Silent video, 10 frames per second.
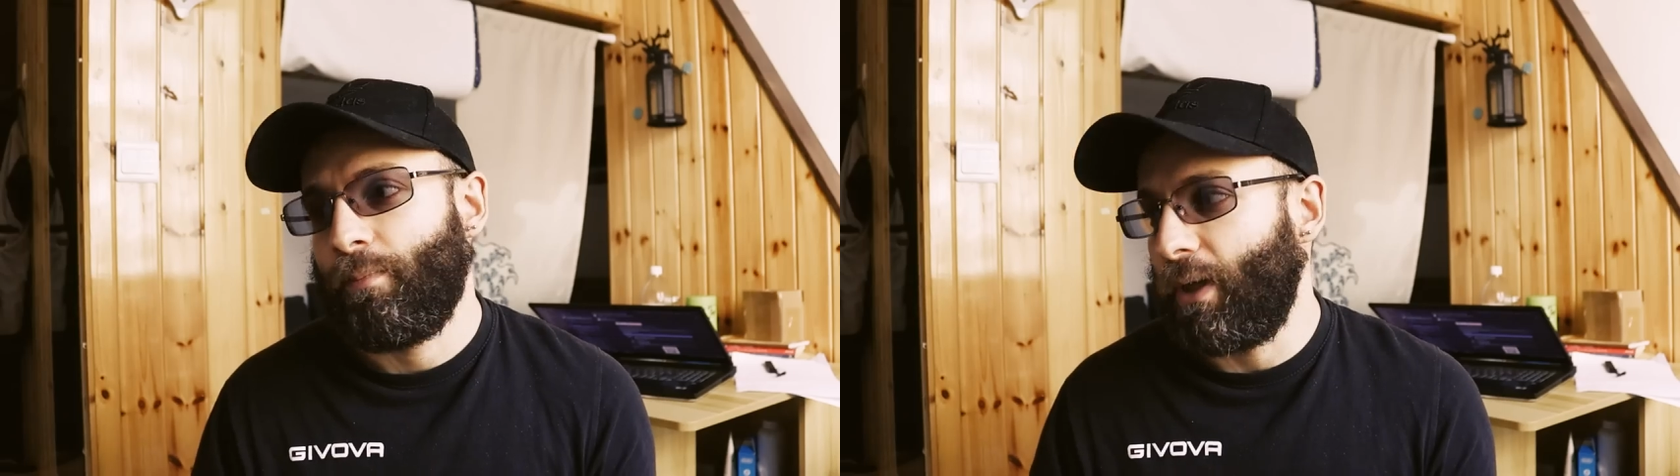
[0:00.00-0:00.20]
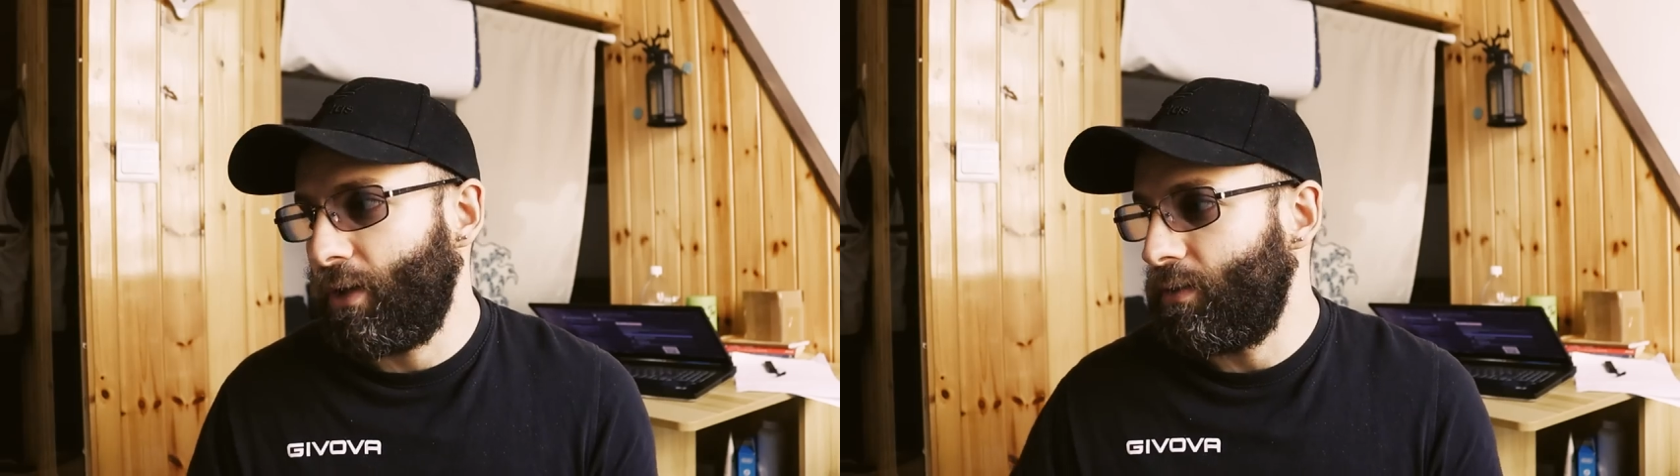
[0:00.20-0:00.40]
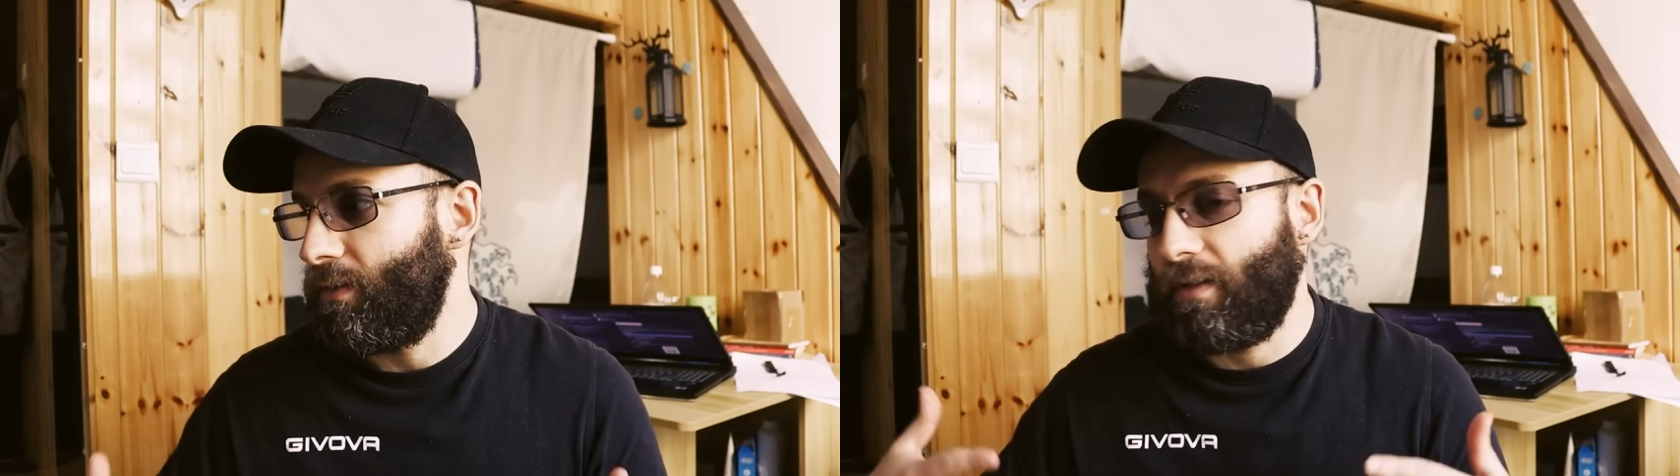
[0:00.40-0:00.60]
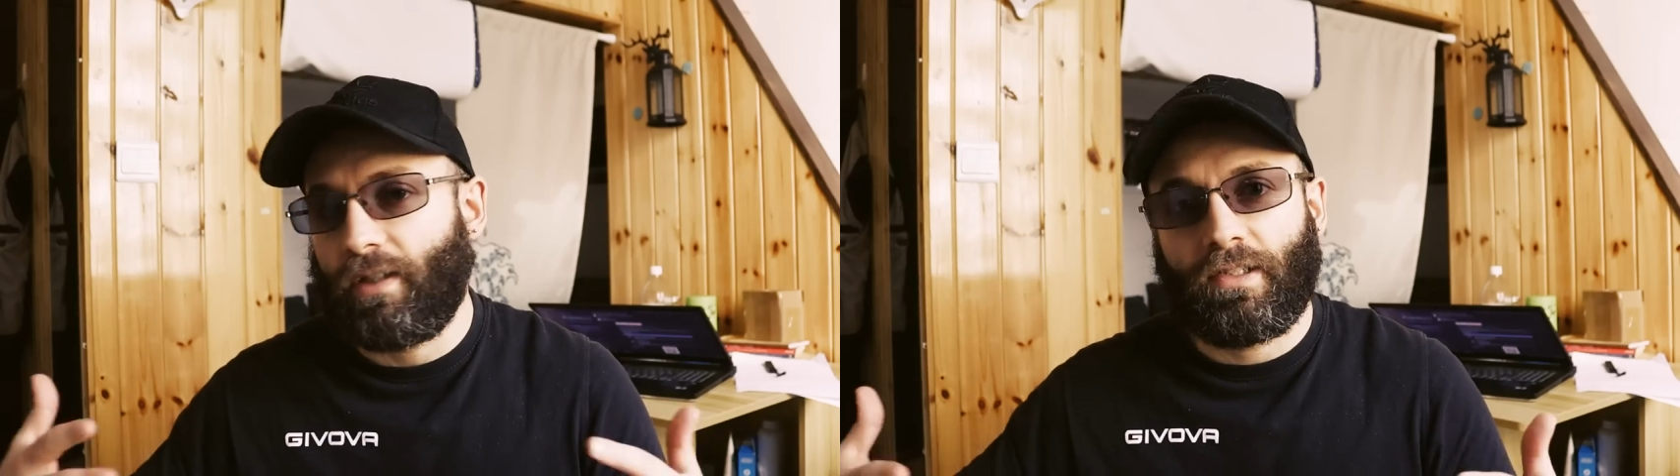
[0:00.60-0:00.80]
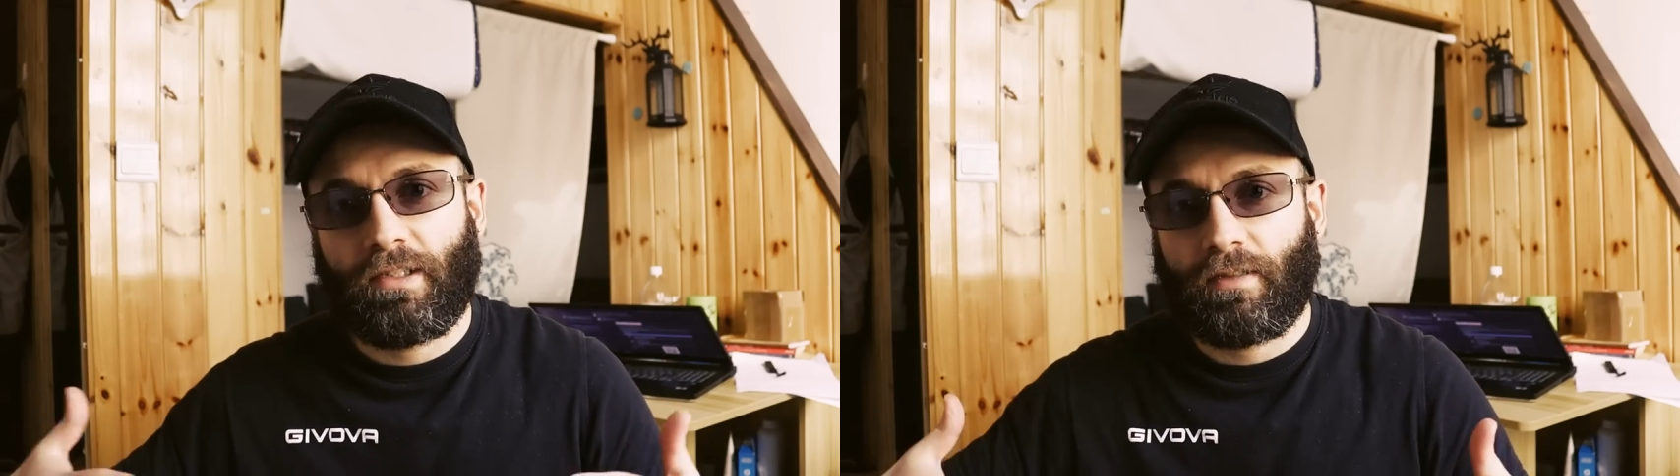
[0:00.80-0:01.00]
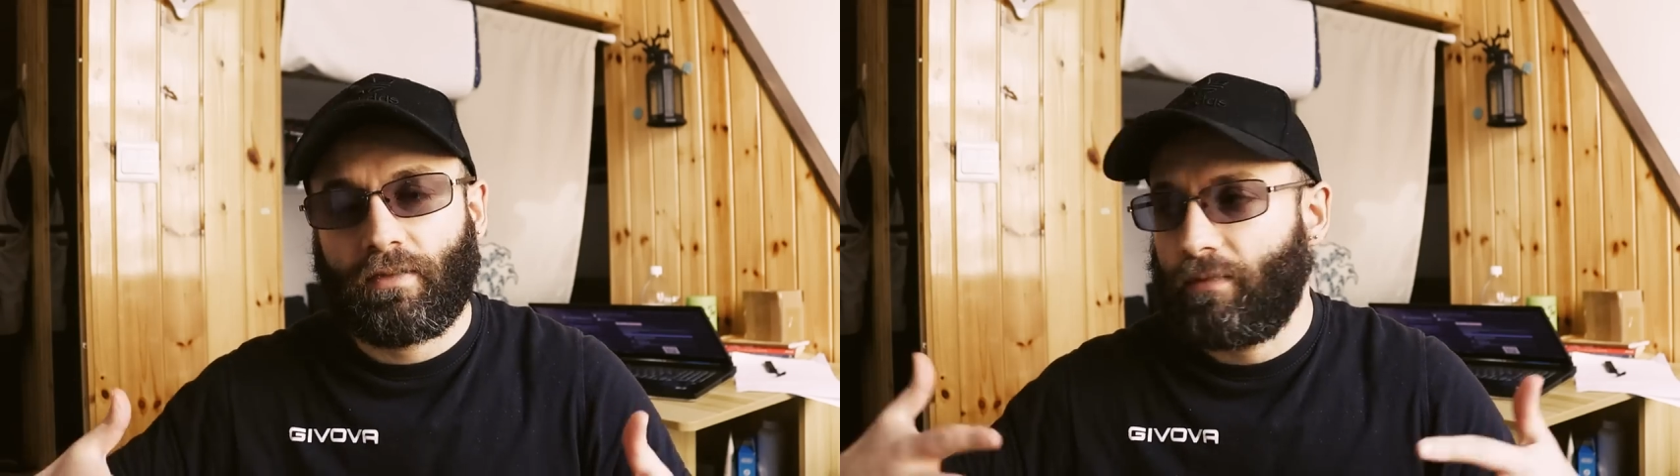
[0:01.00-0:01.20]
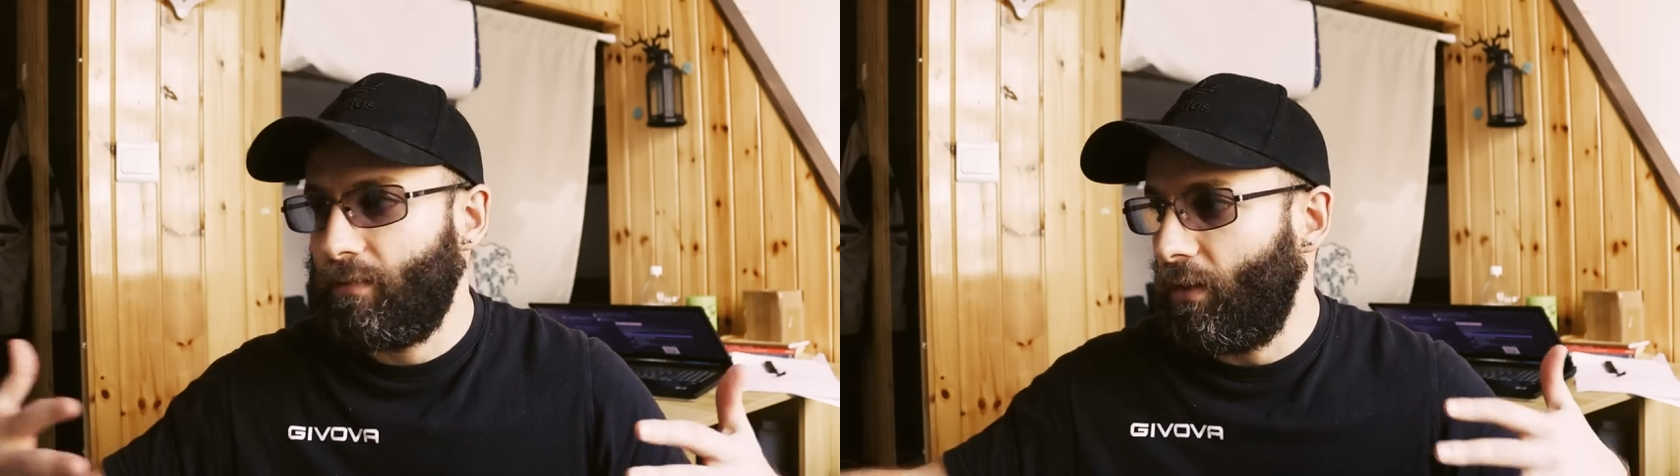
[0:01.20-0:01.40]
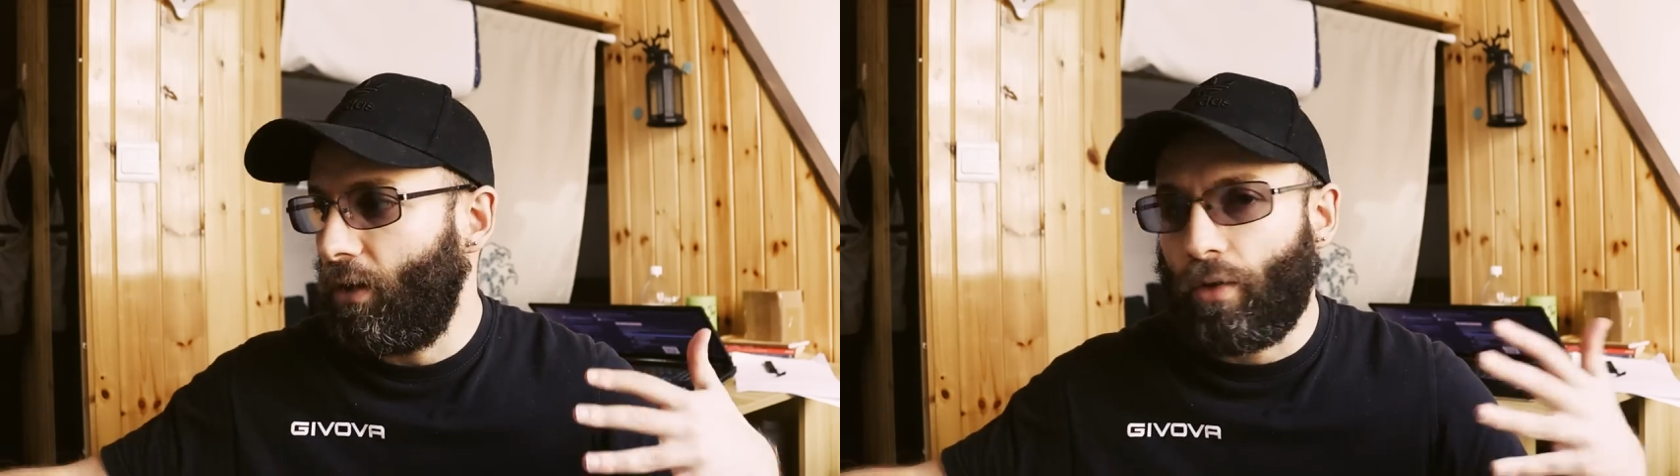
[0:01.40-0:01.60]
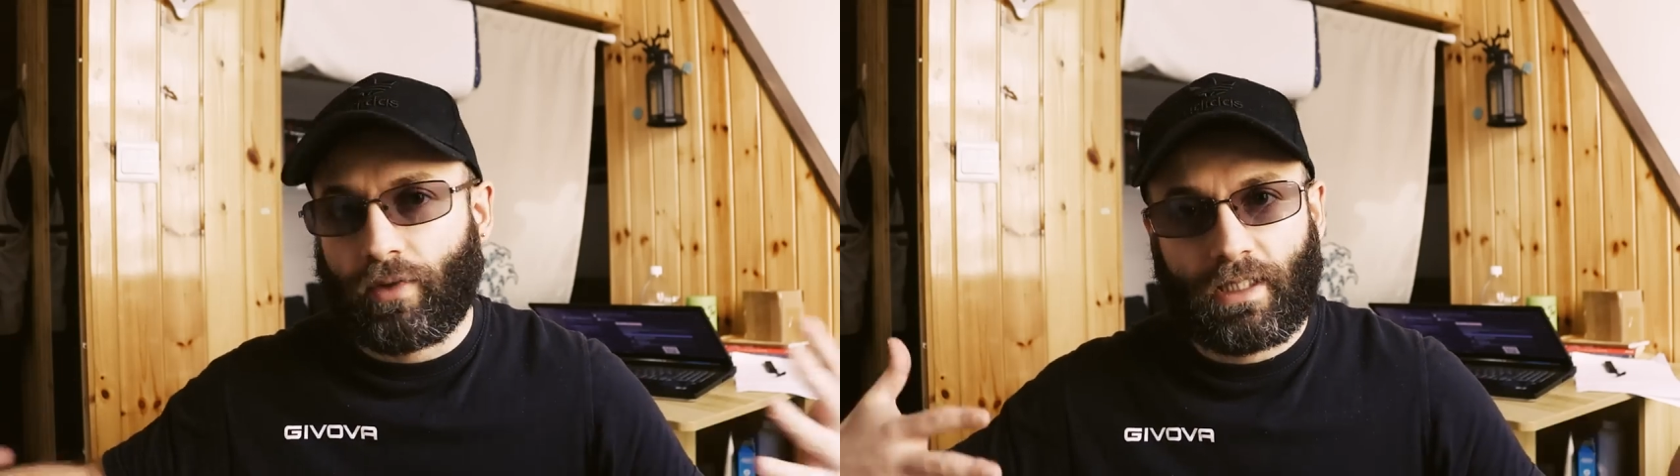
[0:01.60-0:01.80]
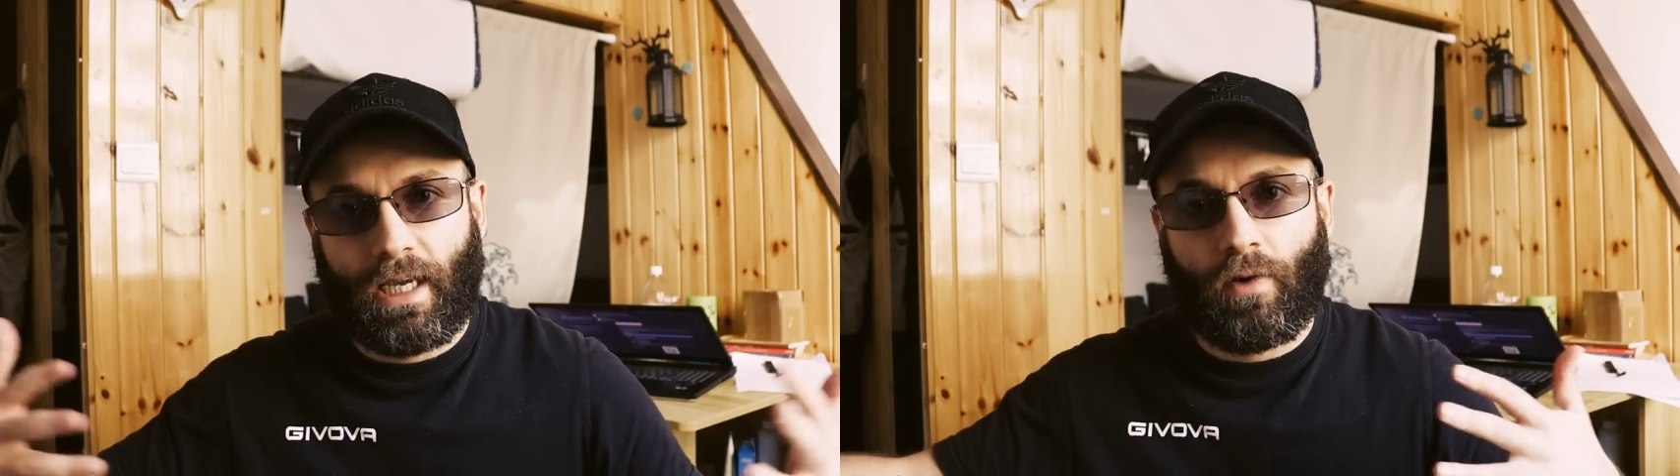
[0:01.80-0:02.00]
because of this
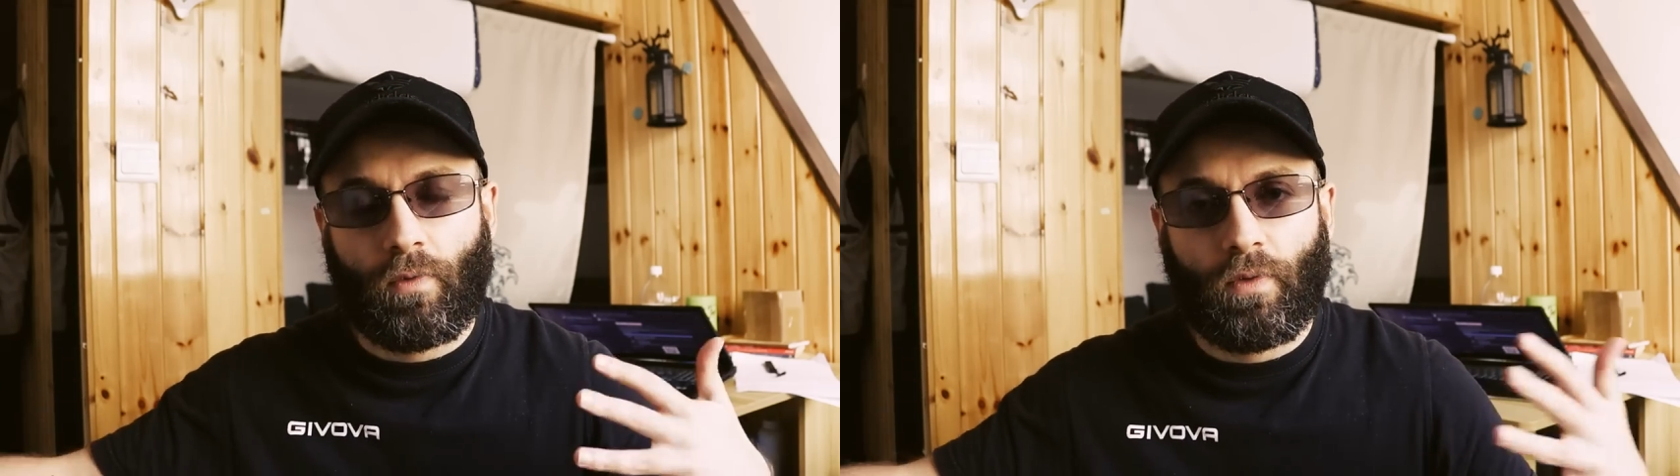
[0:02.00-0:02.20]
lockdown